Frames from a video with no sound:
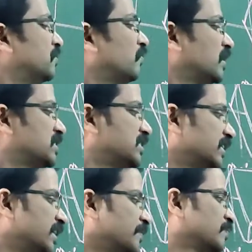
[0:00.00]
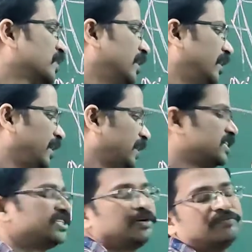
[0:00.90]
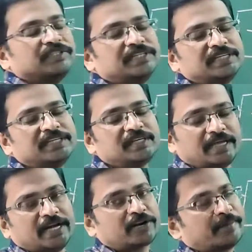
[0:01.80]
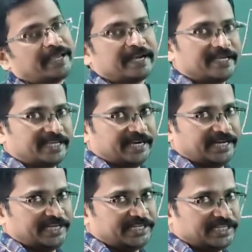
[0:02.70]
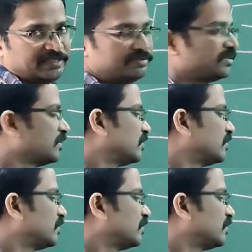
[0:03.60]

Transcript: and what is the energy of the electromagnetic radiation.